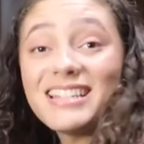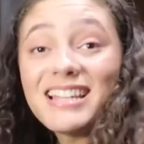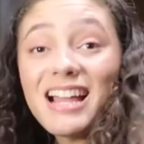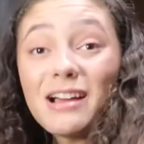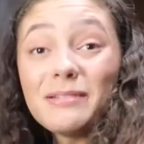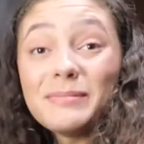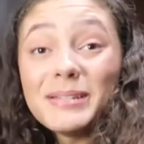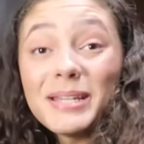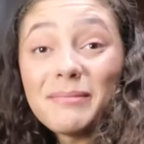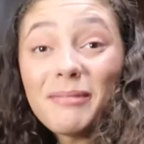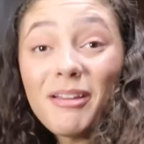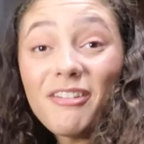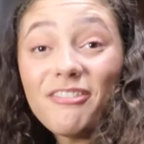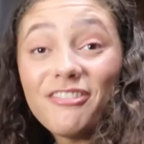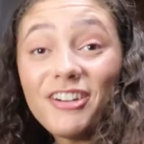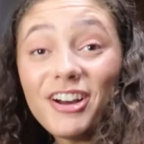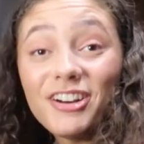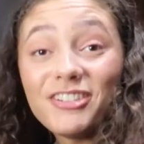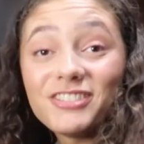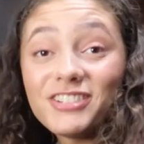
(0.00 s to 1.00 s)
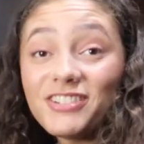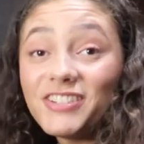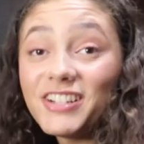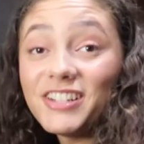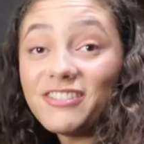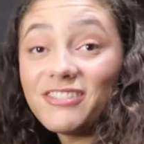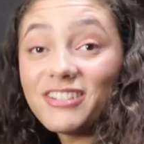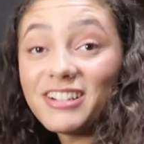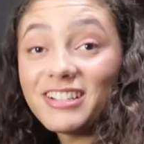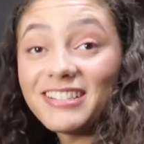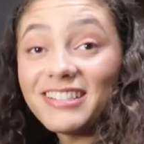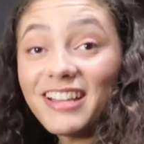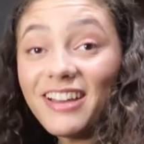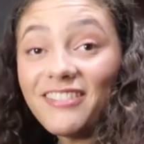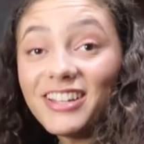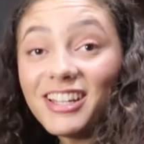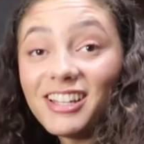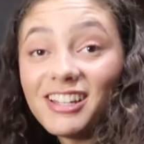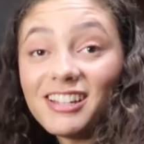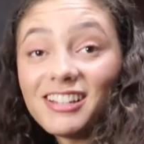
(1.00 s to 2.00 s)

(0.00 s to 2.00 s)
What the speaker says: to not be on my phone 24/7.